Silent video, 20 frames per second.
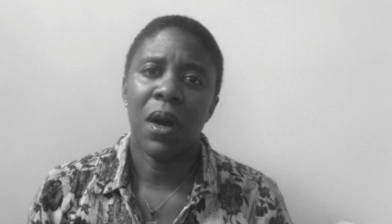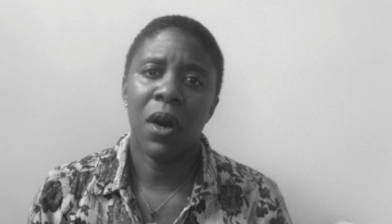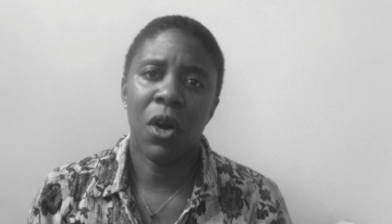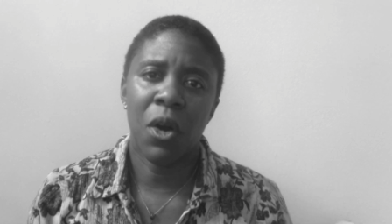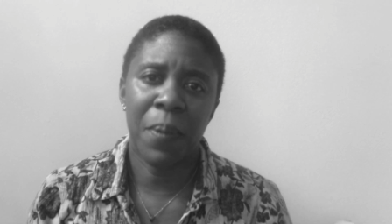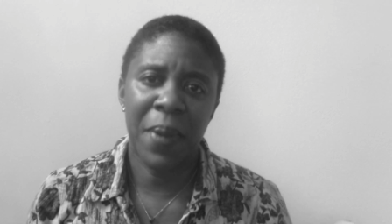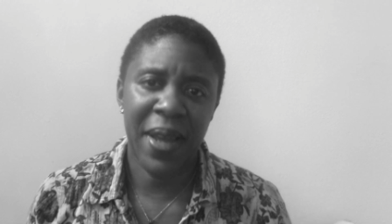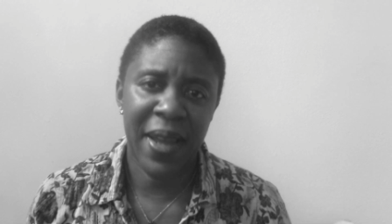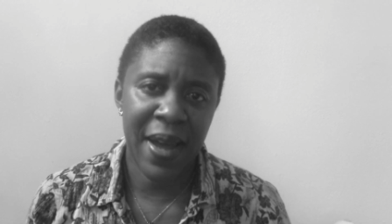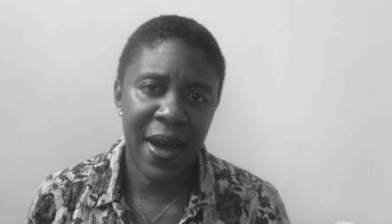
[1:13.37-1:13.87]

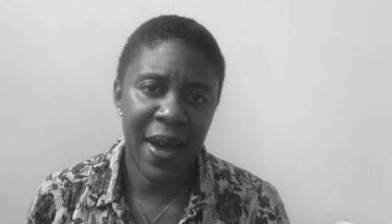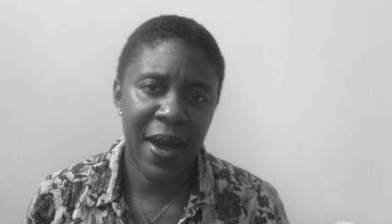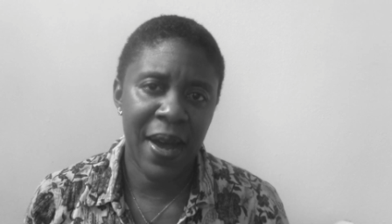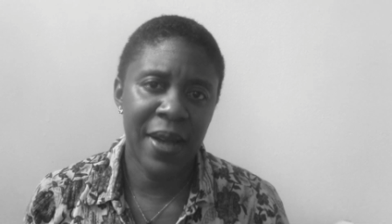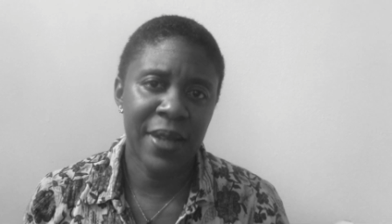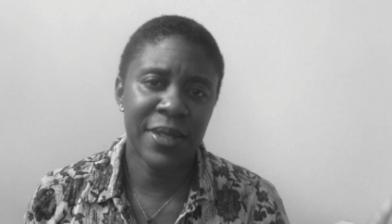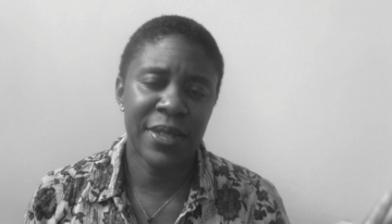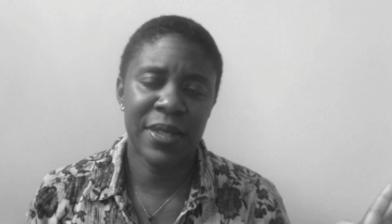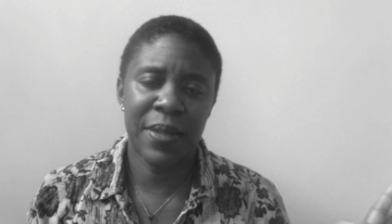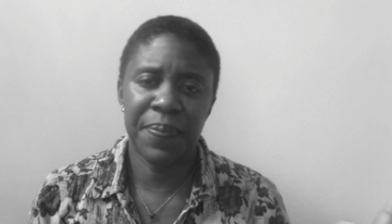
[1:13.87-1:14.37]
oh my
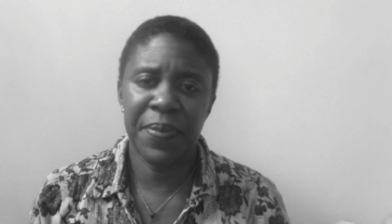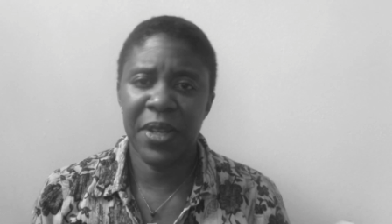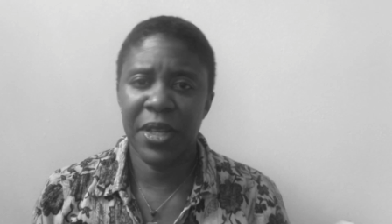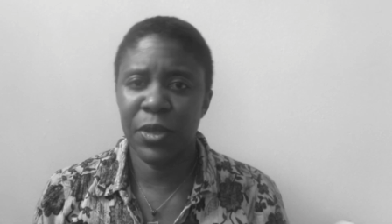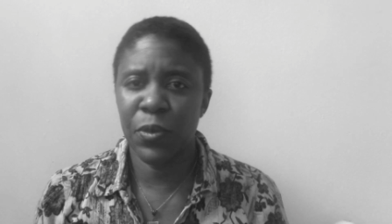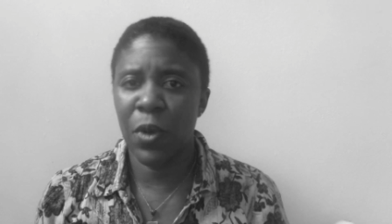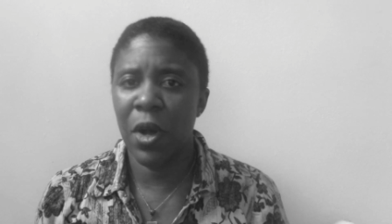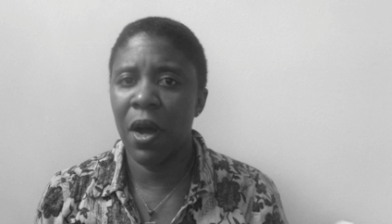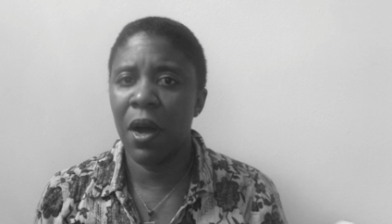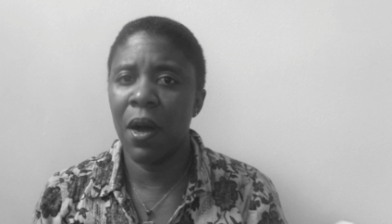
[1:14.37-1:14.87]
gosh,
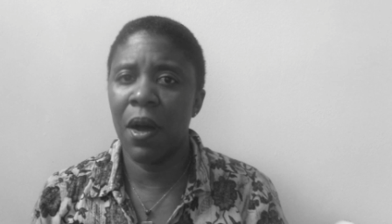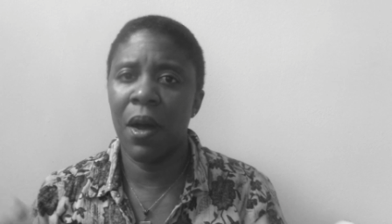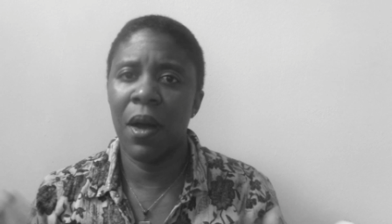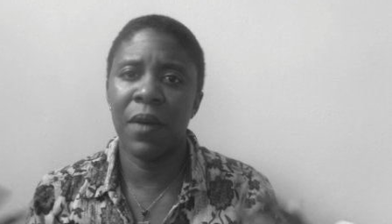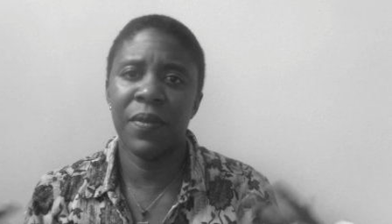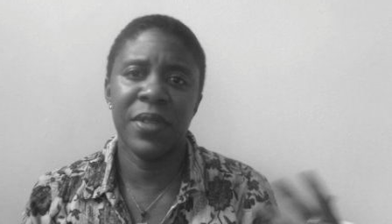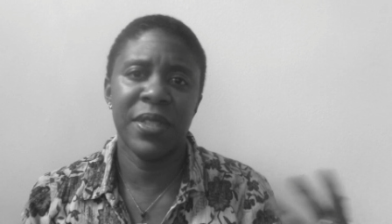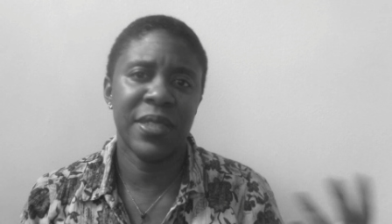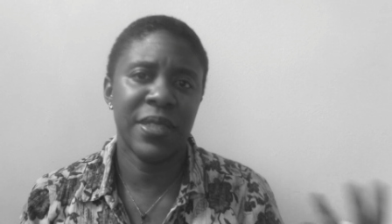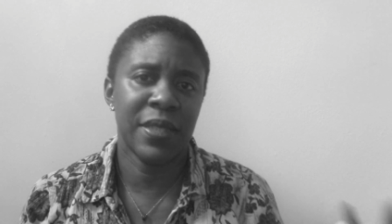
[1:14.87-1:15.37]
something's
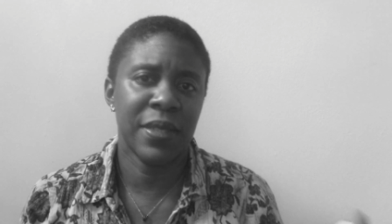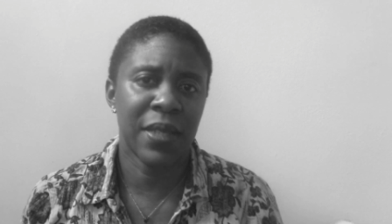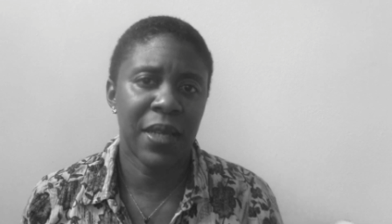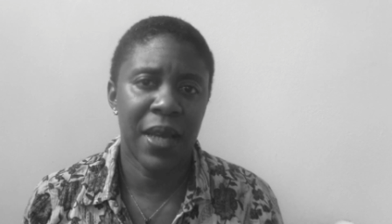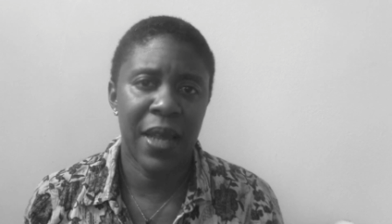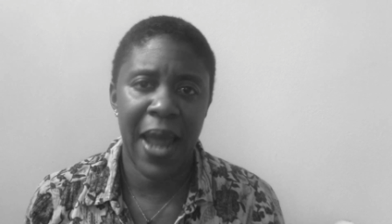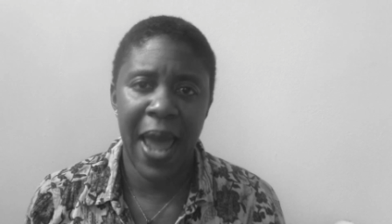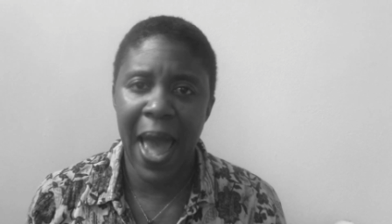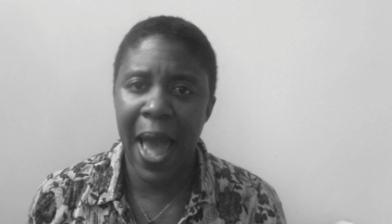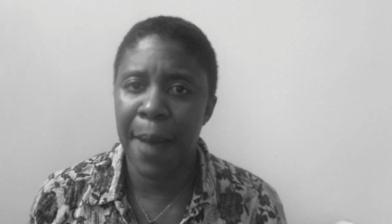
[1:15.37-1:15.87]
wrong, this isn't
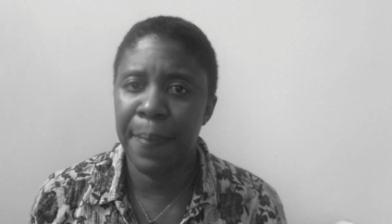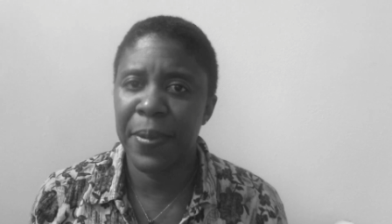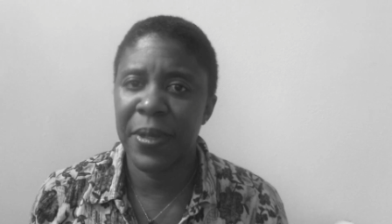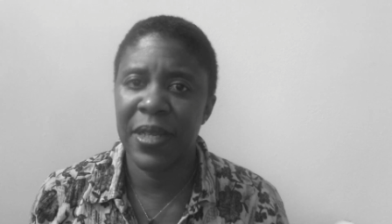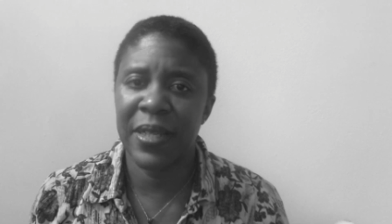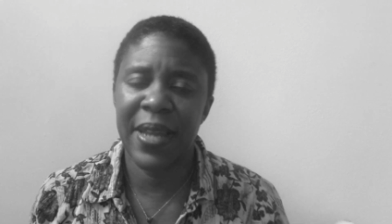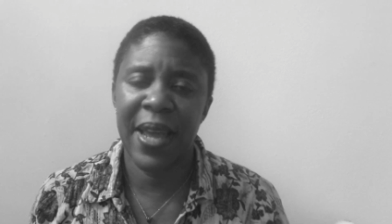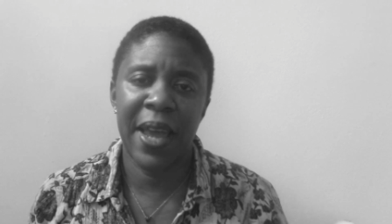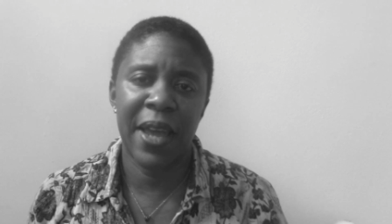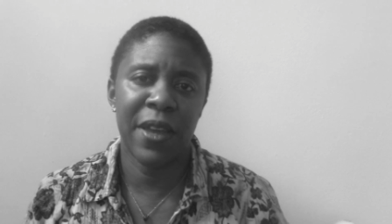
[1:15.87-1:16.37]
gonna happen
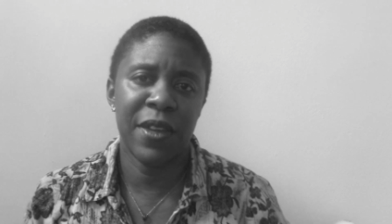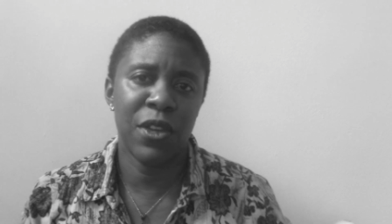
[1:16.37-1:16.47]
today,